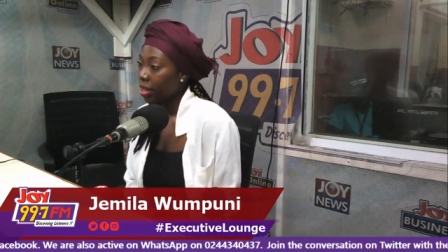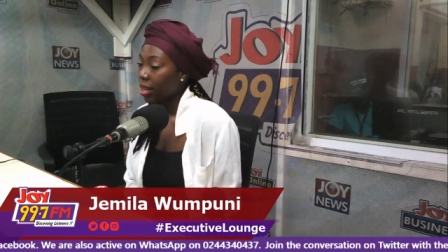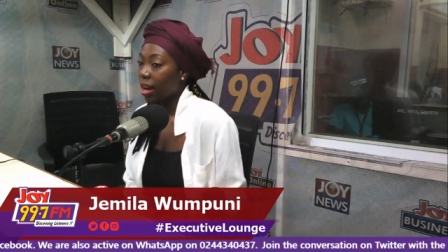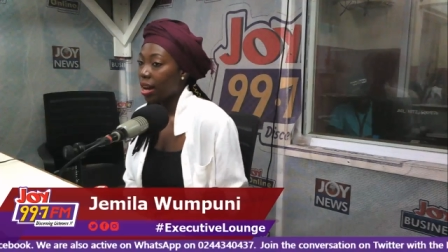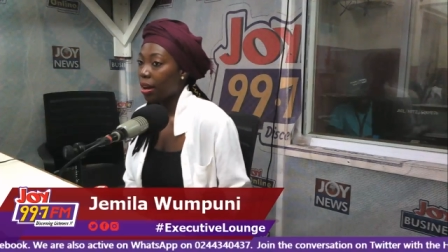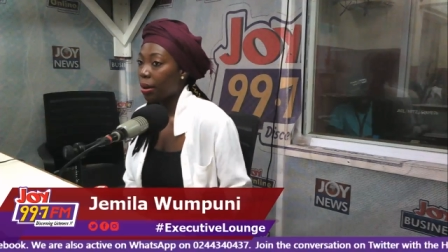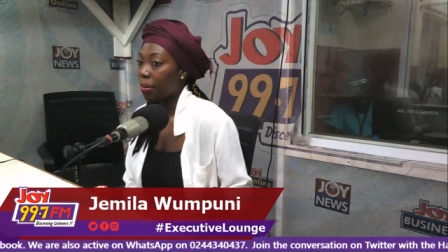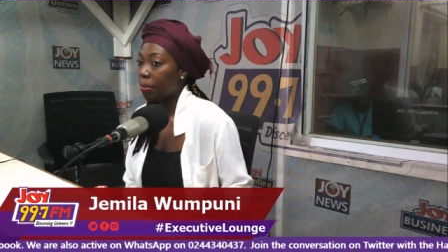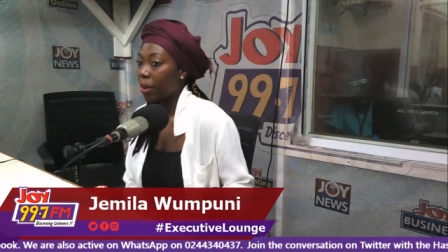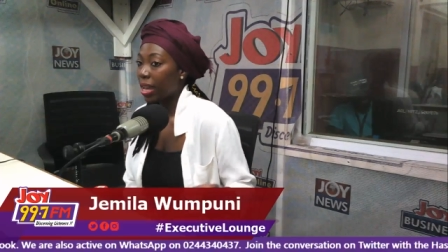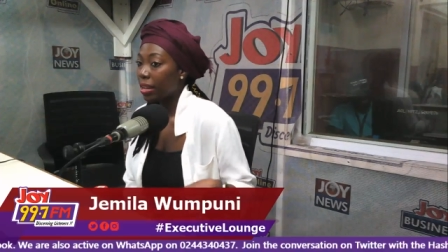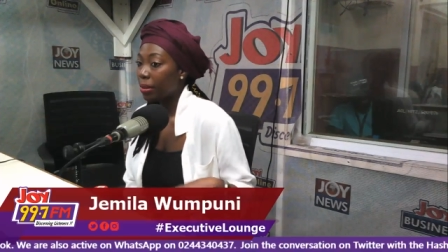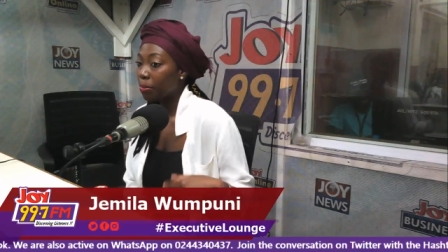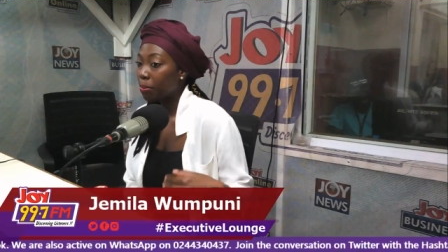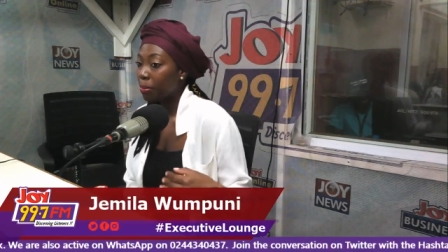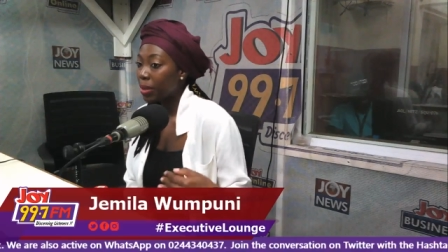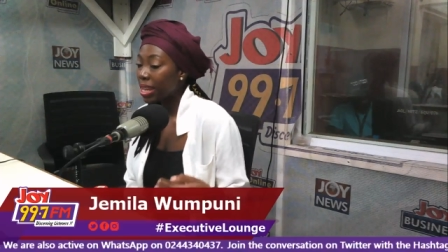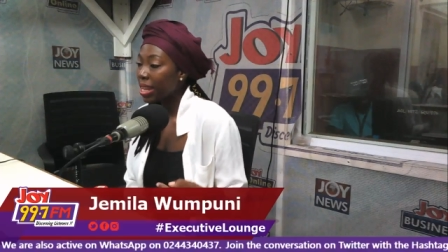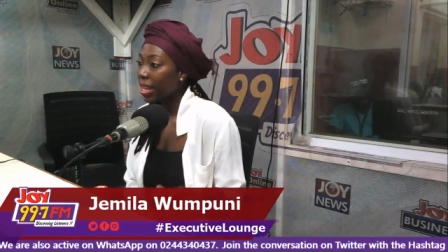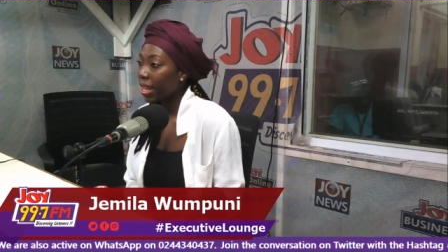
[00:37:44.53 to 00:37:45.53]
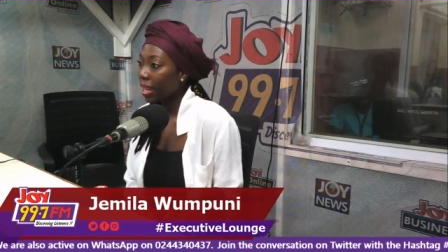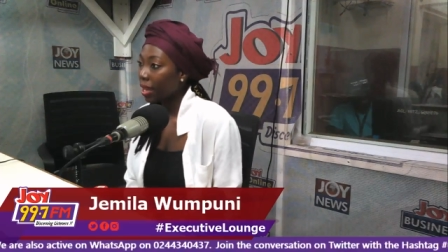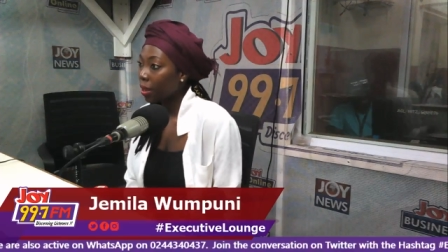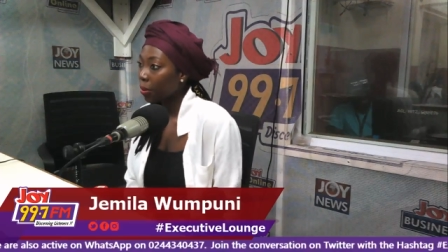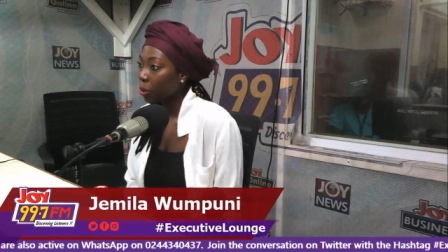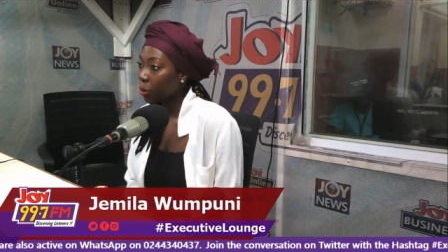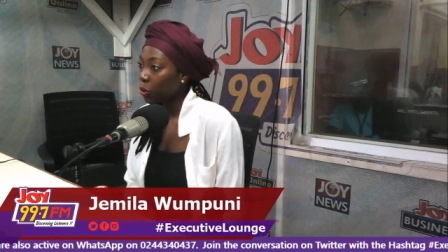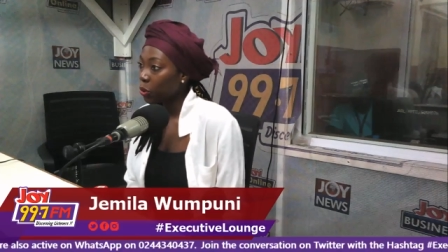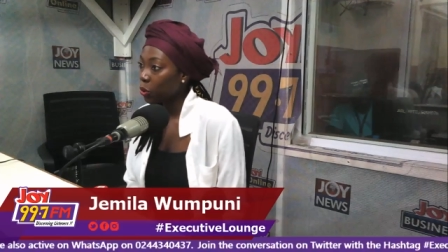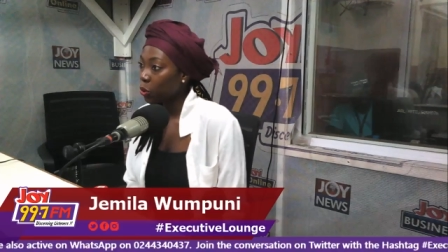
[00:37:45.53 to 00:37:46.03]
um, and being
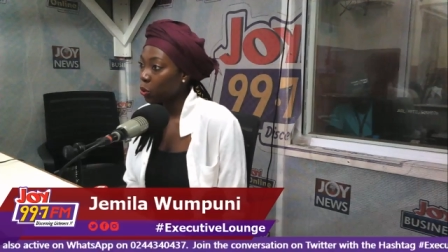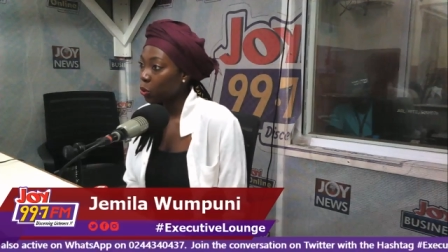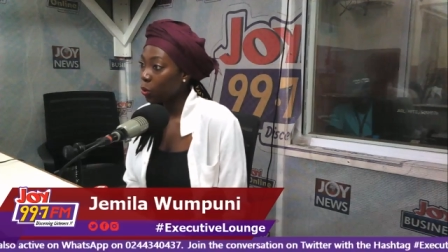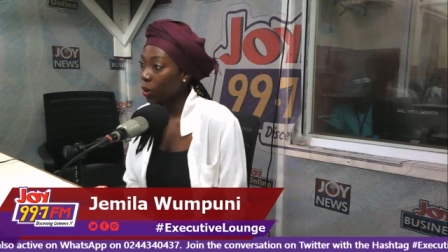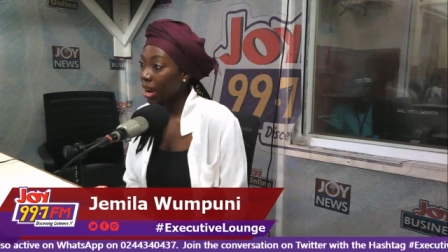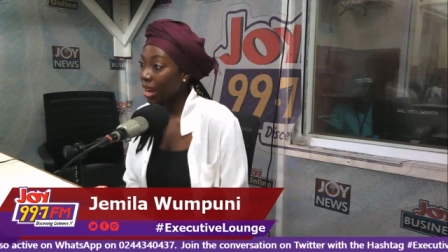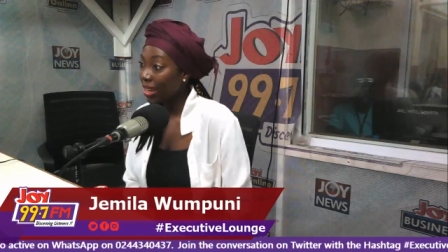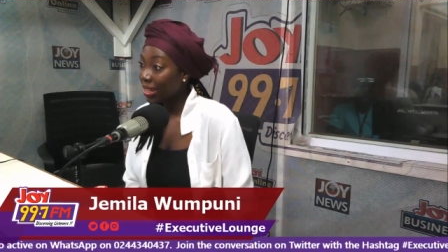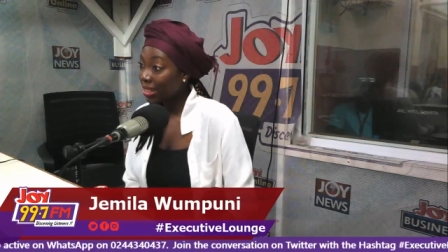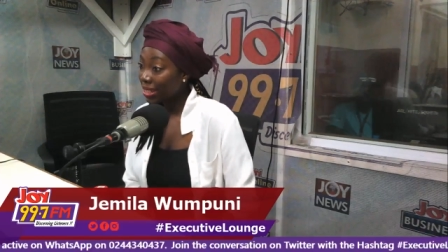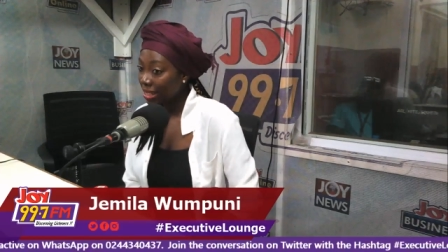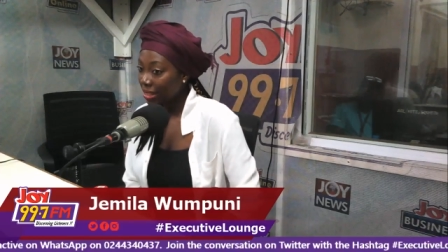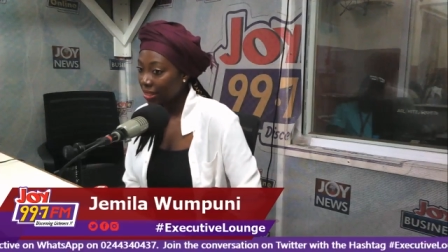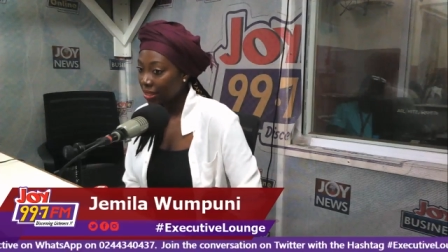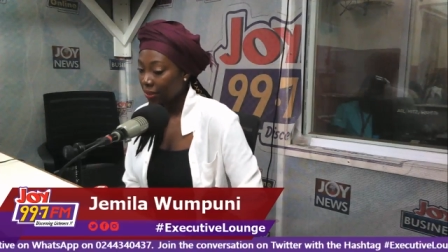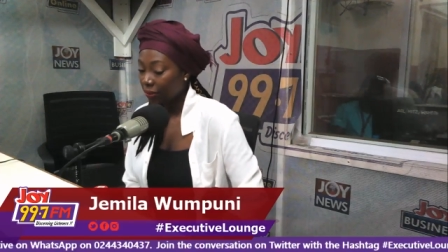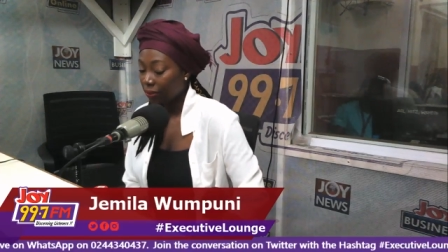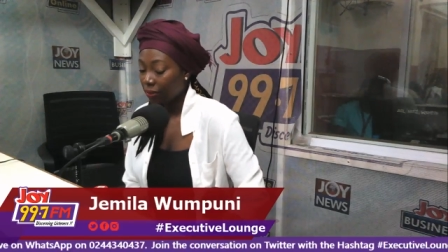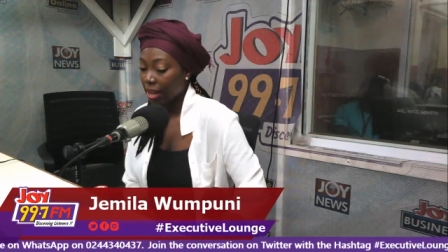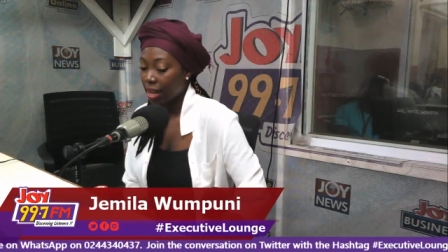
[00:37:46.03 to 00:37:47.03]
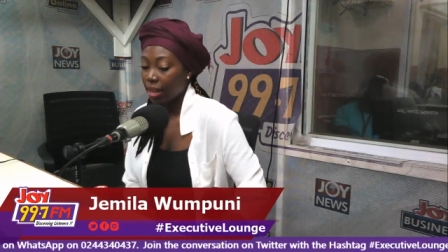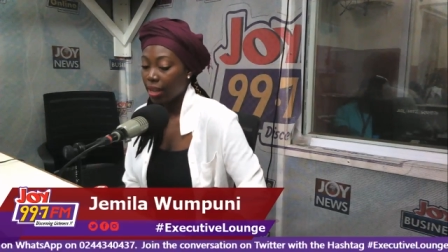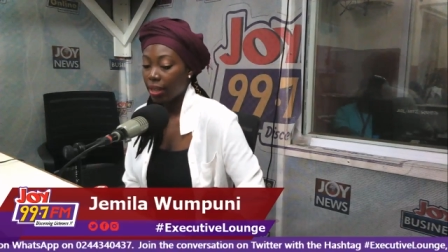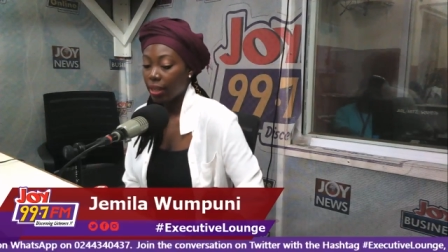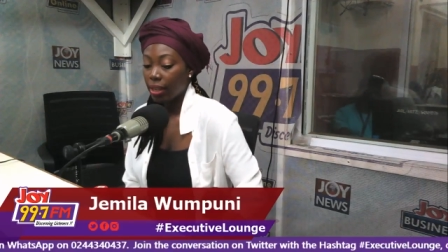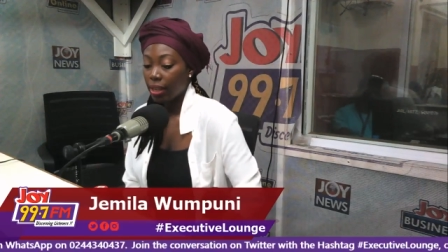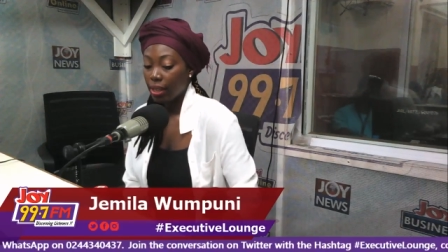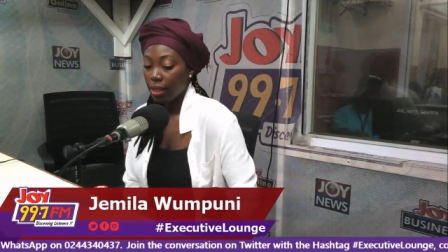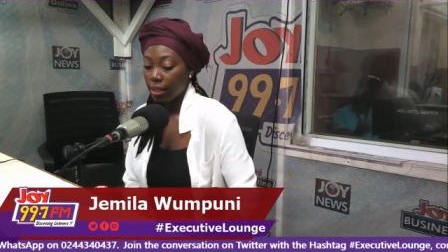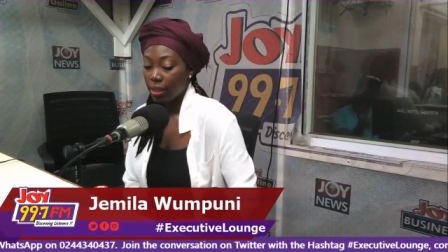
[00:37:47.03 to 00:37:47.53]
able to identify
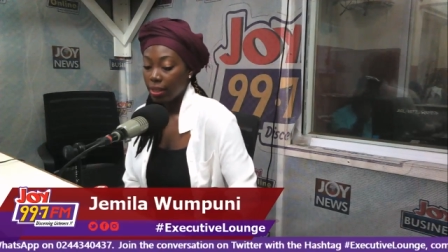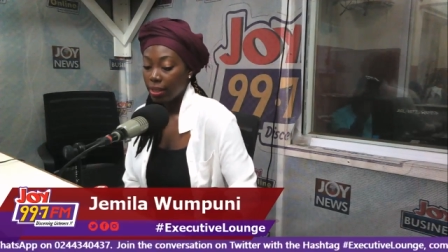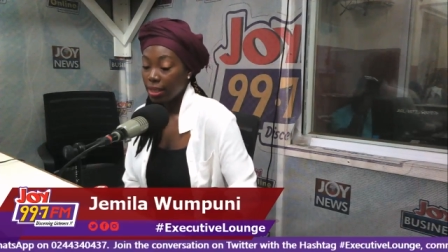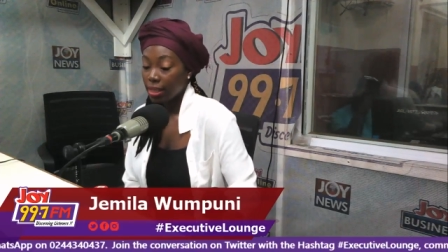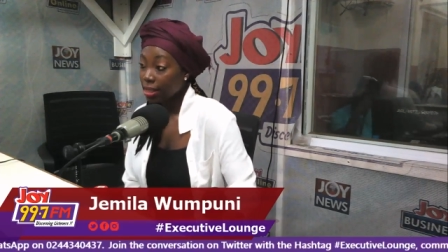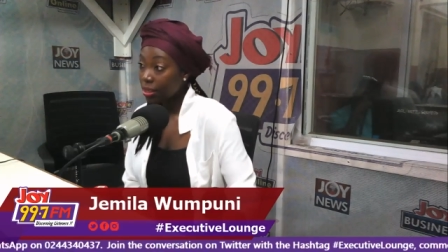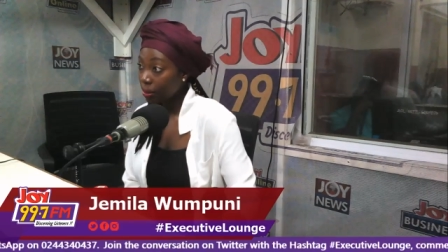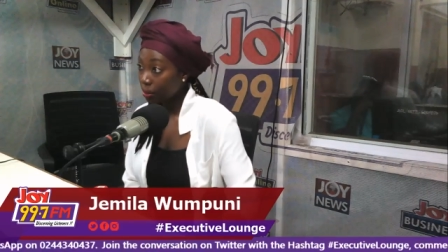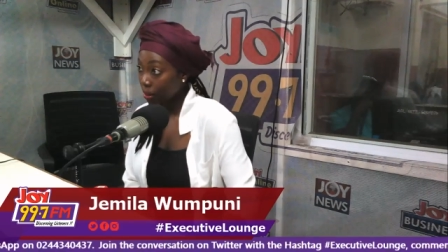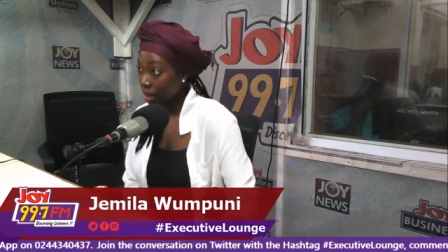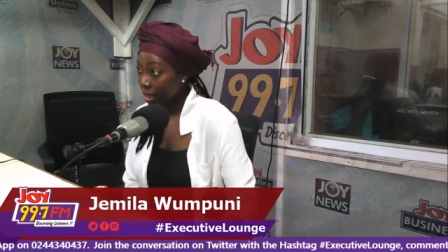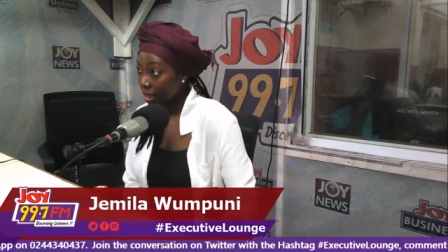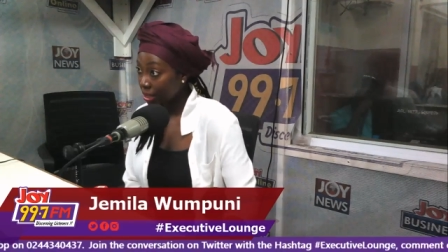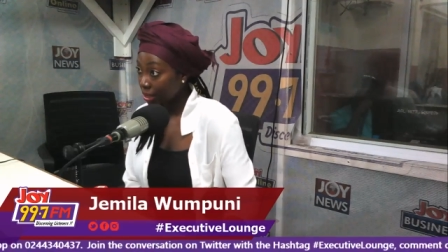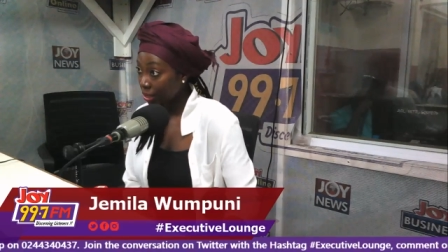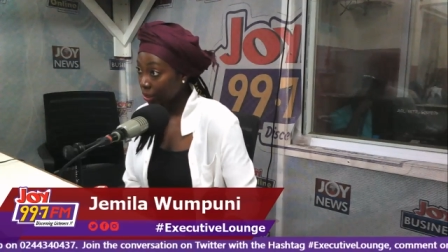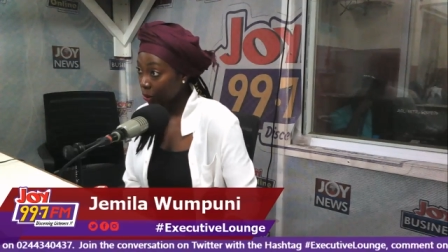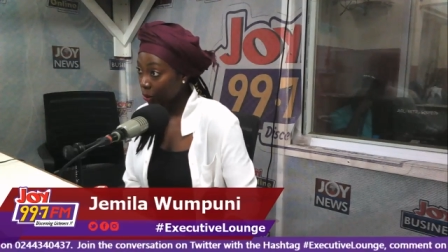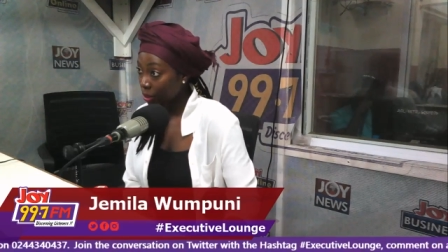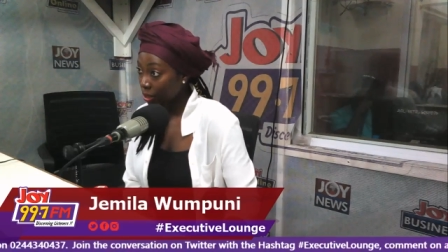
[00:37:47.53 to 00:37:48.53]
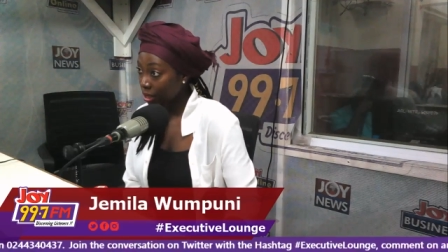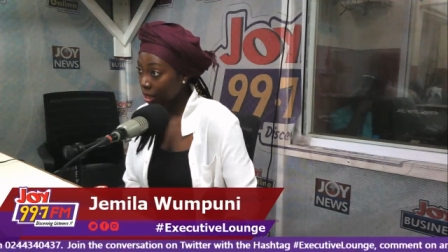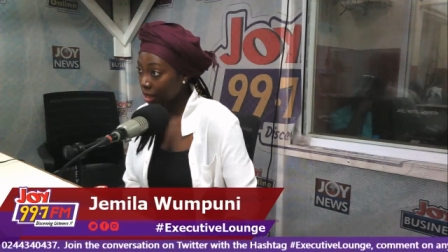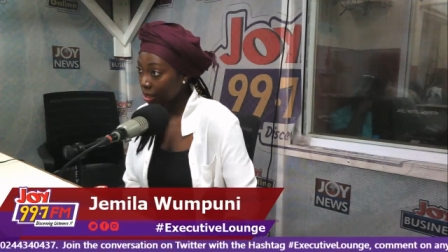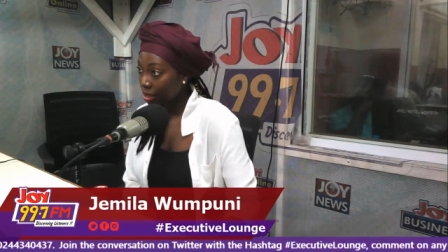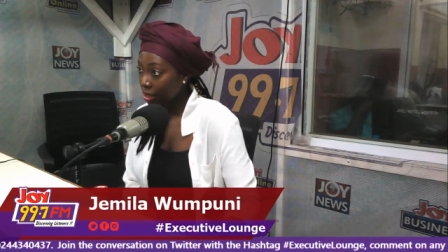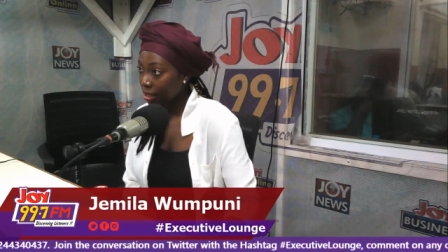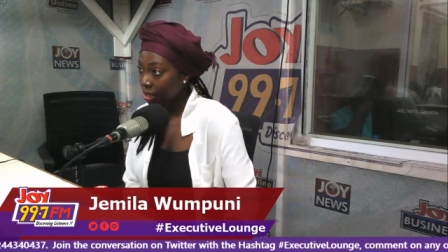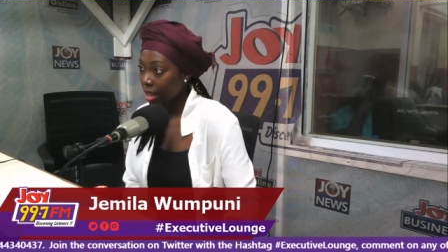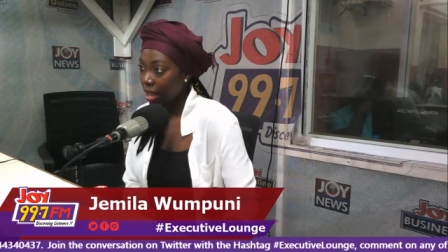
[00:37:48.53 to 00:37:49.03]
these are my skill
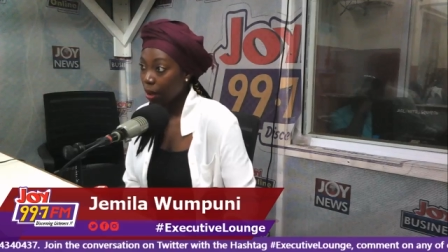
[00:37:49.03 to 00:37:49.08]
sets.